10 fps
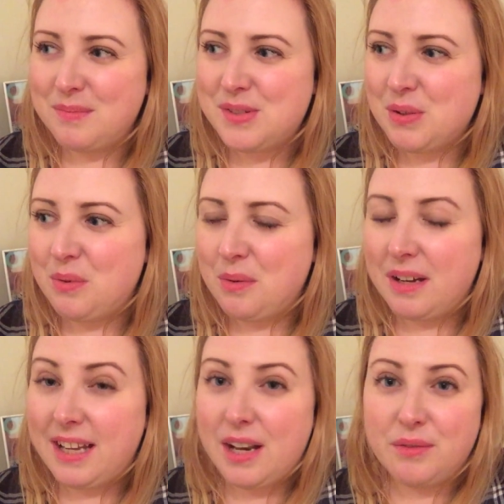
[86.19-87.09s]
so
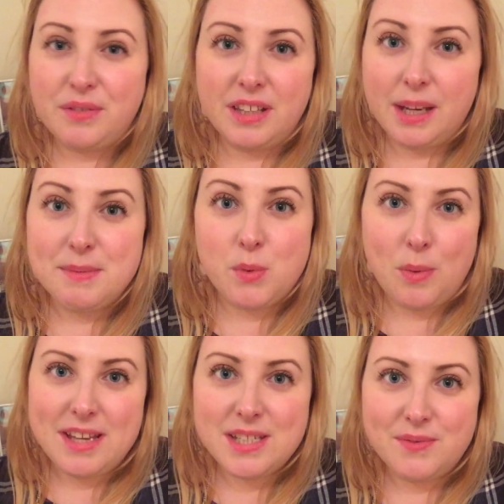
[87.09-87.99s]
I kind of feel like it was a
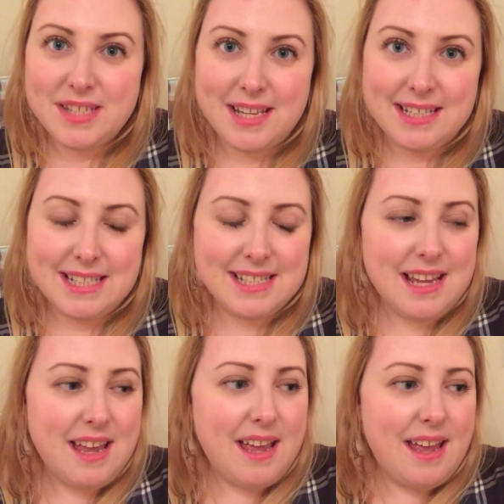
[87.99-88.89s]
waste of sins.
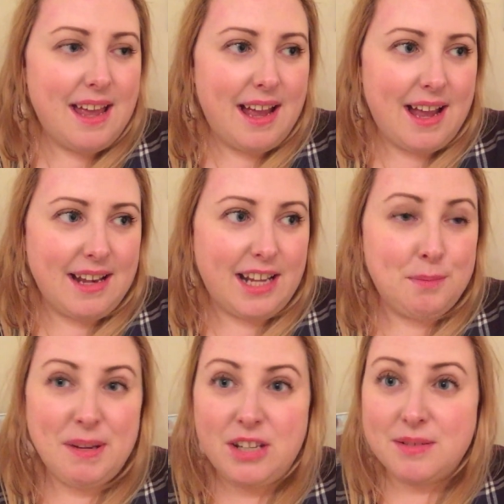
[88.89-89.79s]
And I had
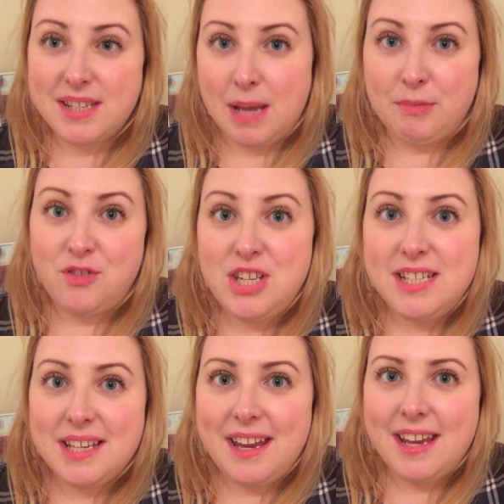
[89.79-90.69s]
a big slab of
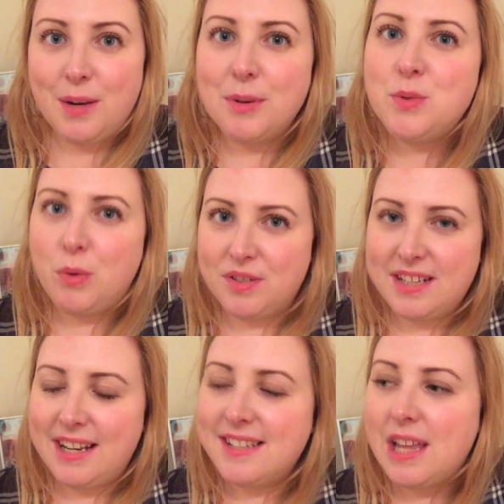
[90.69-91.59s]
cheesecake, which
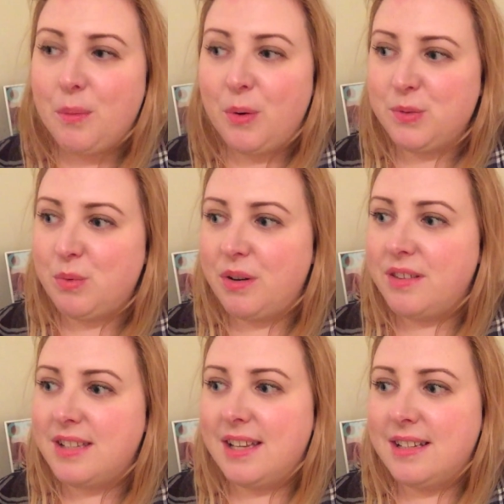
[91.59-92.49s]
was nice. That was worth
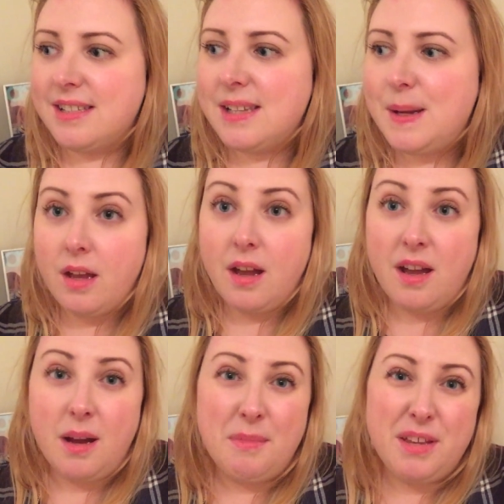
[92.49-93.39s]
the sins.
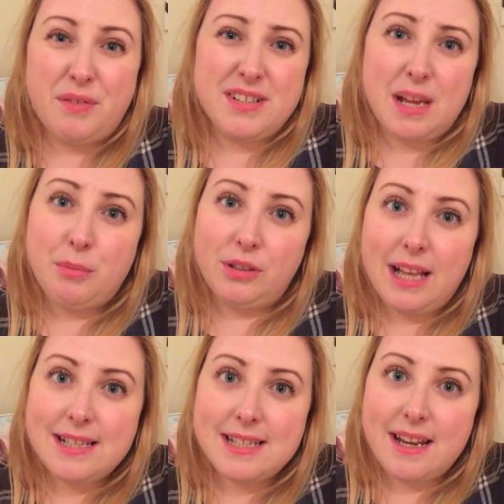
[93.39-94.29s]
And then, for example,
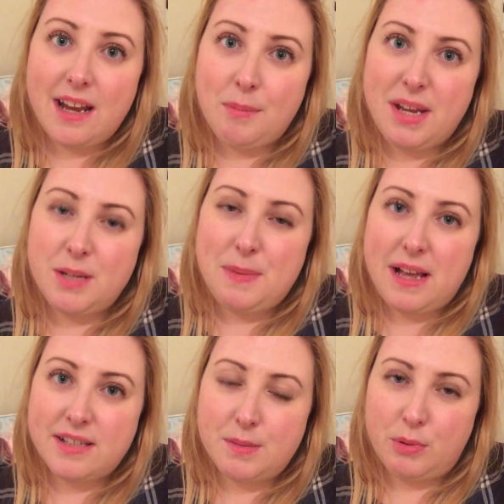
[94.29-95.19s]
last night I made
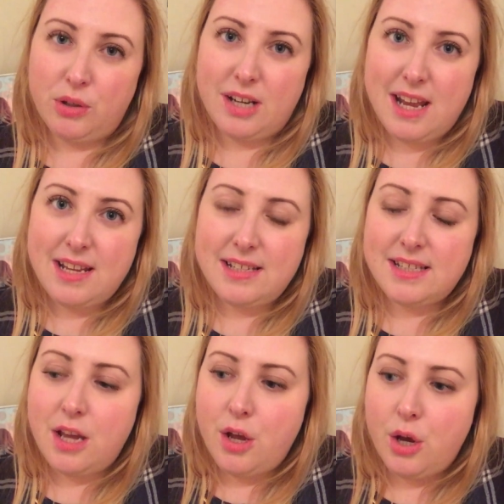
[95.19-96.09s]
pasta
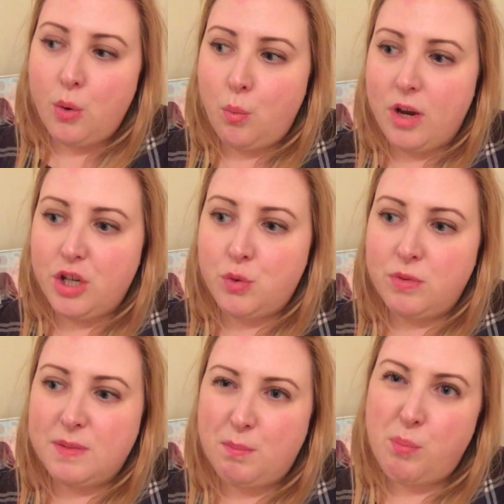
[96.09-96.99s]
bolognese, which
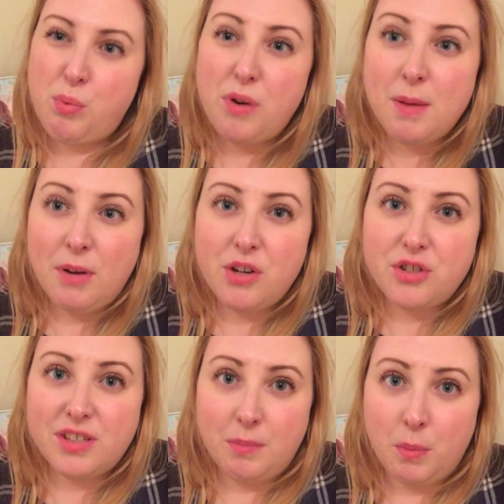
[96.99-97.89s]
was pretty
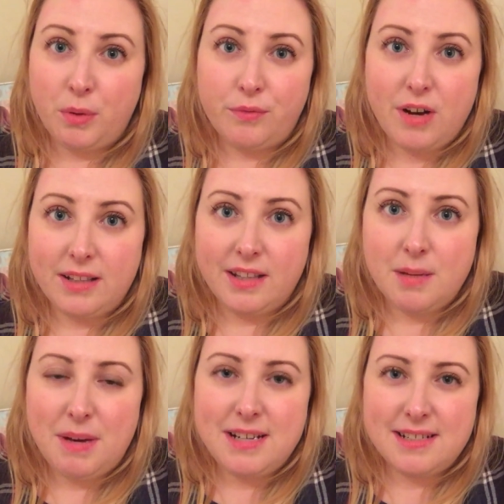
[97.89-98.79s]
much Slimming World
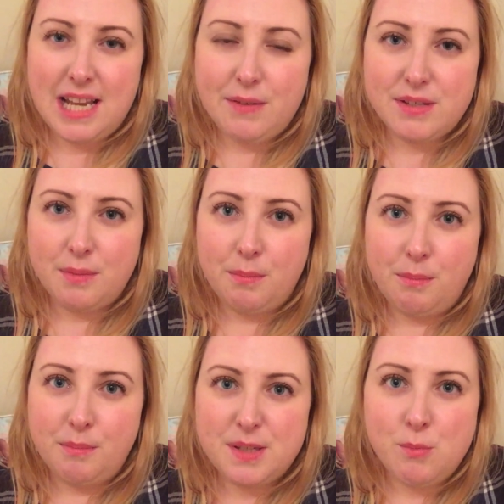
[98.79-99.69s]
friendly, but I did have
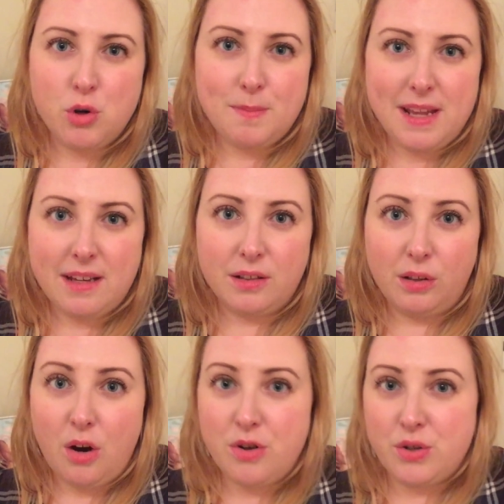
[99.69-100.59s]
some smoked bacon
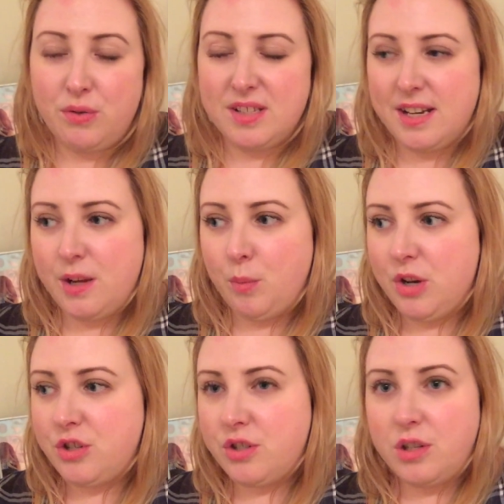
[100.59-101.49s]
lardons in it,
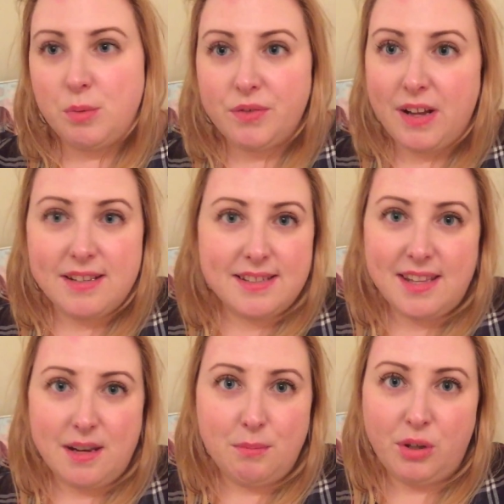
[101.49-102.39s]
which you would have had to
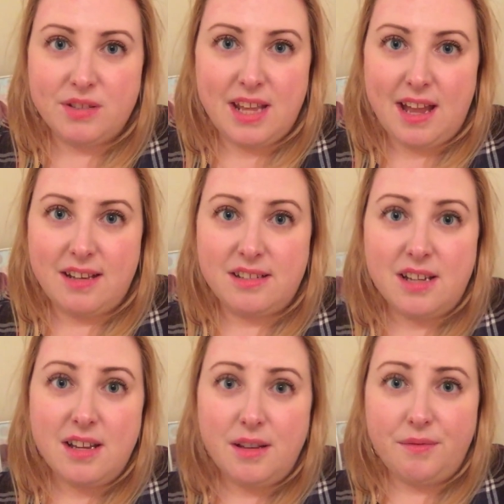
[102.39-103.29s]
sin because they had
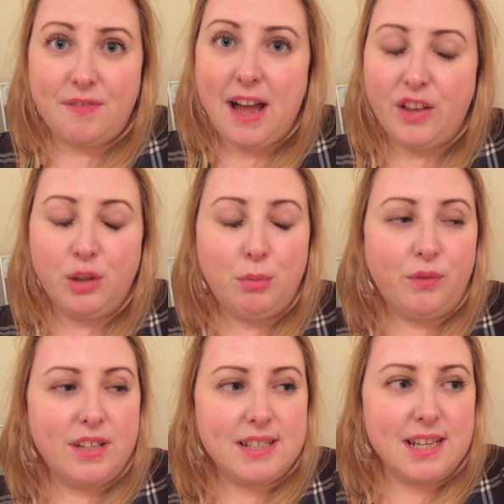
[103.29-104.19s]
fat in them,
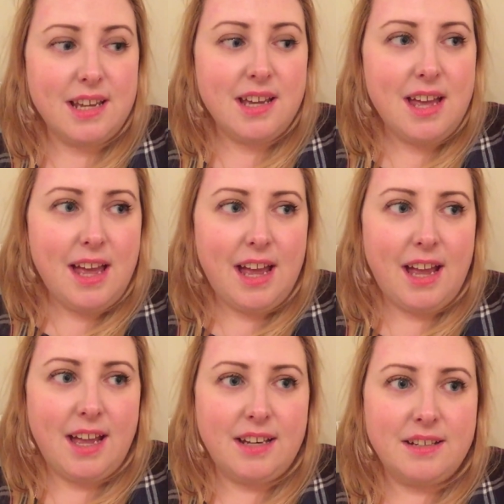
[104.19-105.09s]
obviously.
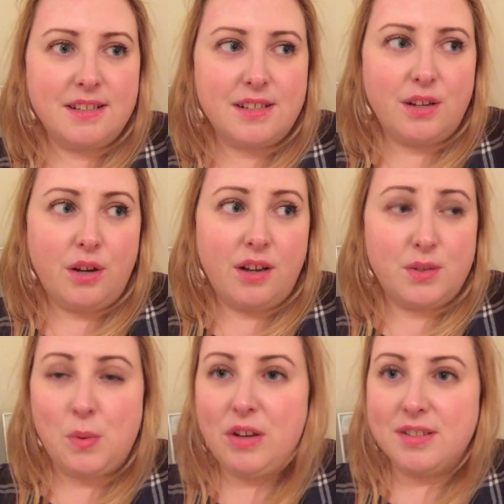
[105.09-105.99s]
And
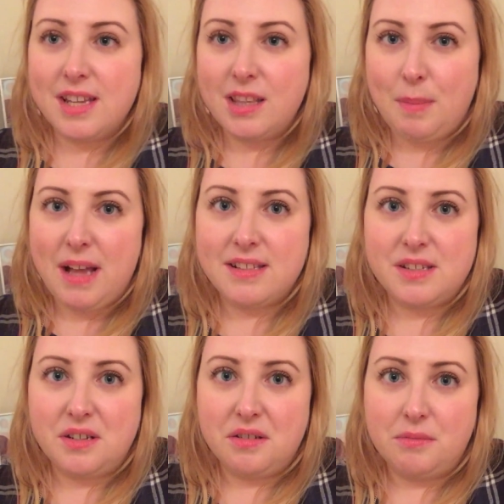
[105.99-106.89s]
as well as like the
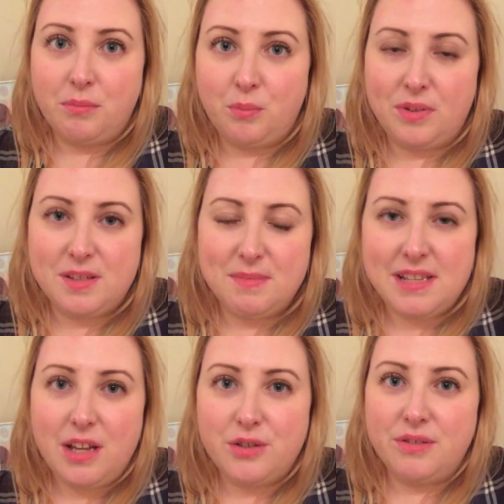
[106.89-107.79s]
pasta with some
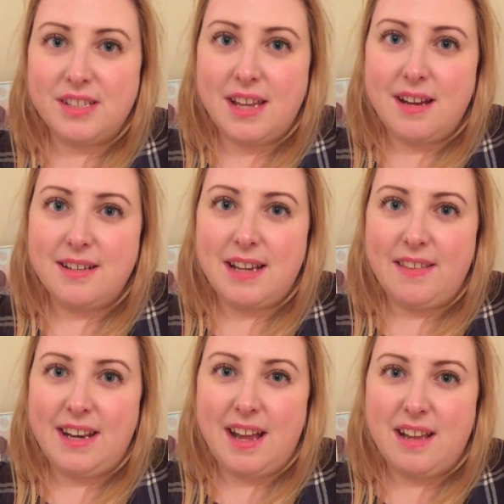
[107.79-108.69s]
salad on the side, I
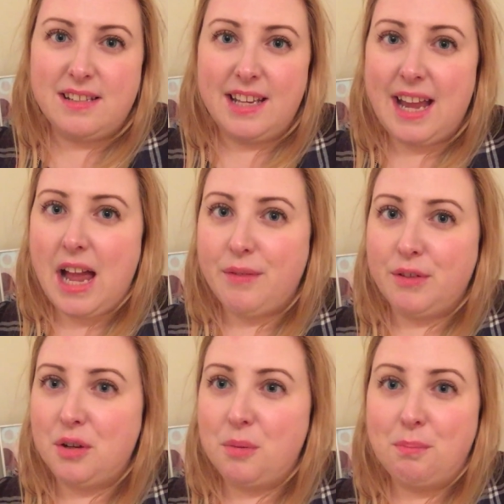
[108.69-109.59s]
then had like half
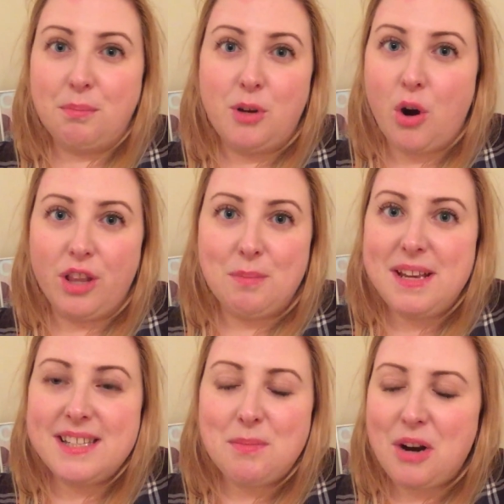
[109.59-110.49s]
a garlic
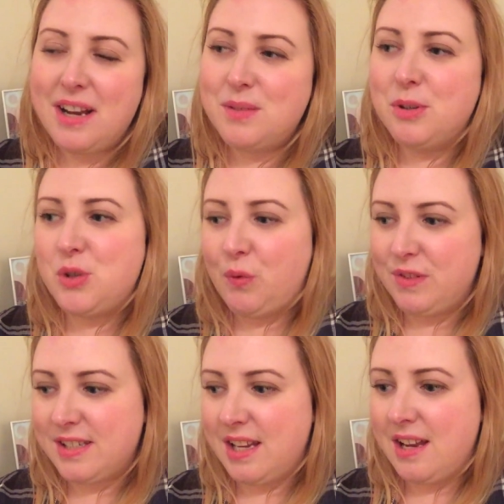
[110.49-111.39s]
pizza bread, which
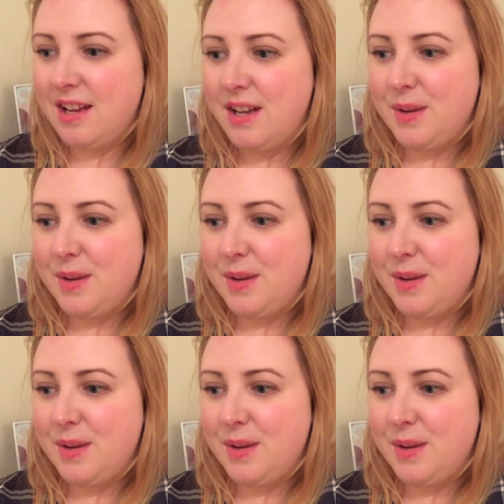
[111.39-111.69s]
obviously